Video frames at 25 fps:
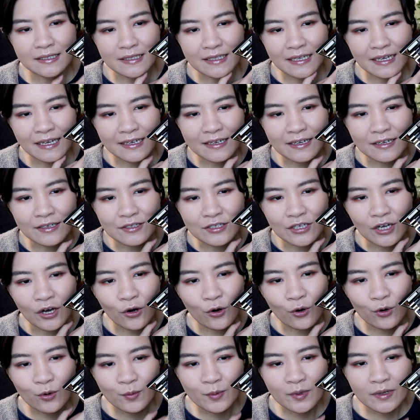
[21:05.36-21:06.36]
like a
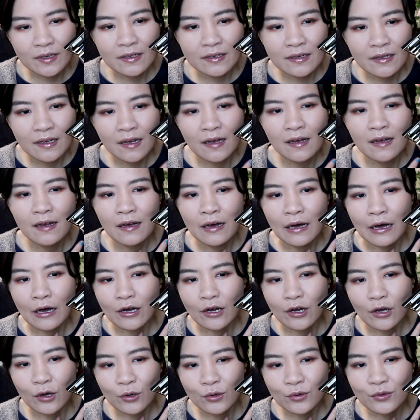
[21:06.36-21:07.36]
taupe, a
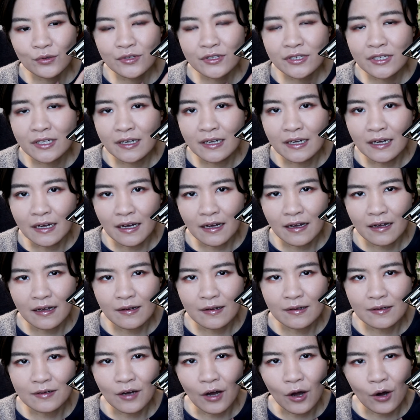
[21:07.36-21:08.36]
gold,
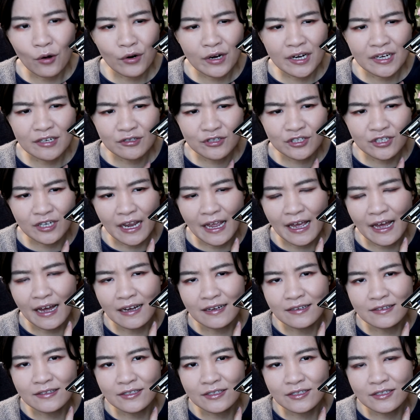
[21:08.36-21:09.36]
orange,
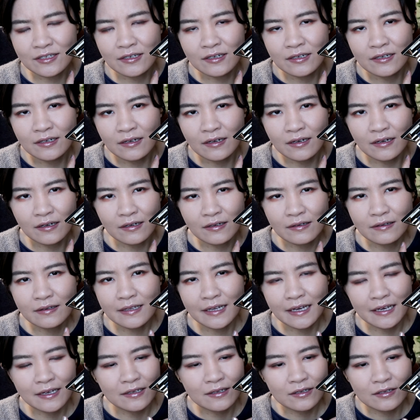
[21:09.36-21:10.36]
and
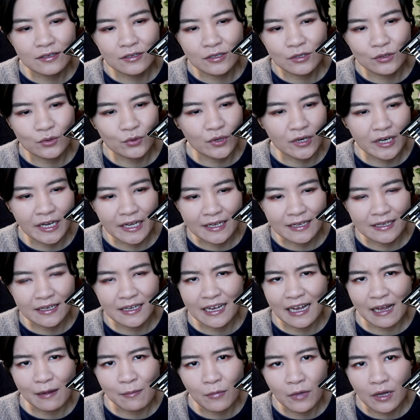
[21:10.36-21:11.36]
like green
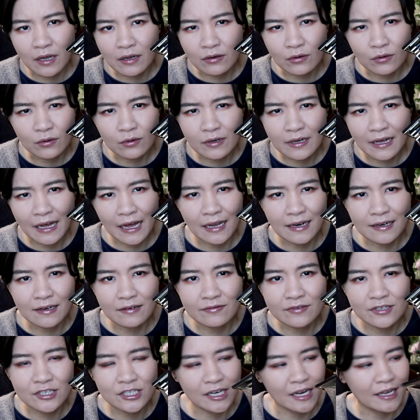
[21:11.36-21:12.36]
gunmetal kind
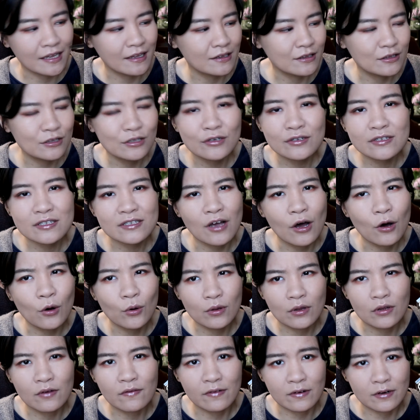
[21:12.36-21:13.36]
of shade. It looks
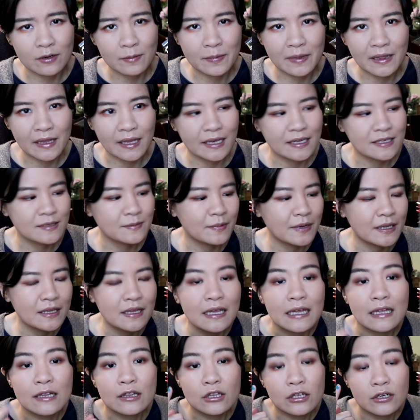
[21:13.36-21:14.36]
all over the place, but
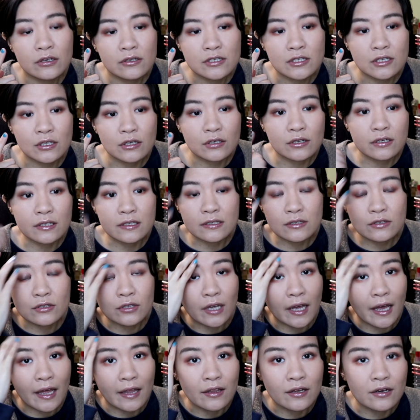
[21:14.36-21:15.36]
it looks good
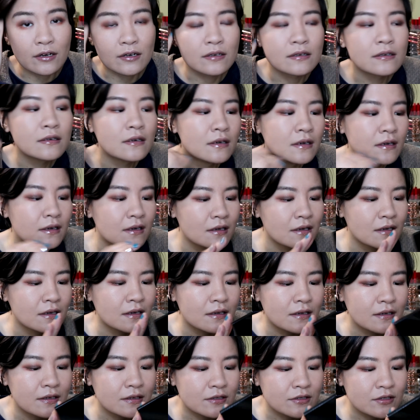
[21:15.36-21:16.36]
together.
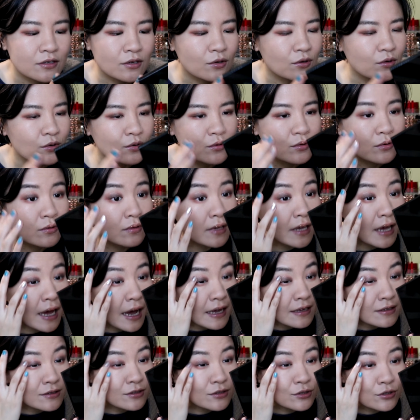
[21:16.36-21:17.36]
So yeah,
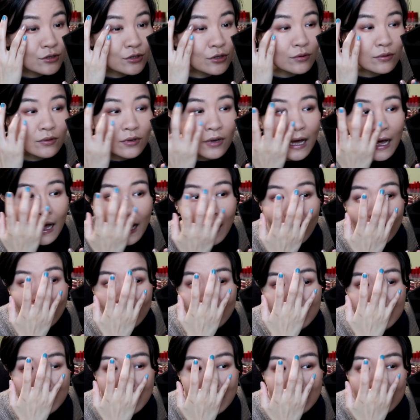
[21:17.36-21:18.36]
I don't know how
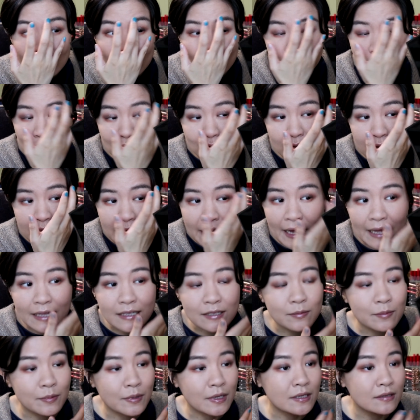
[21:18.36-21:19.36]
they do that,
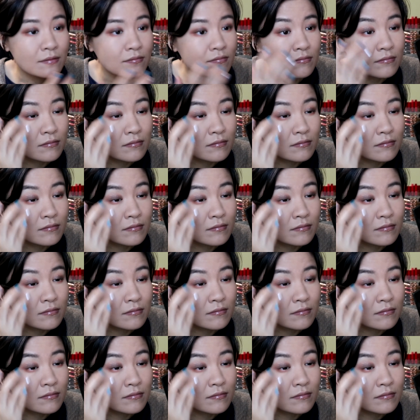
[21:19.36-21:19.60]
but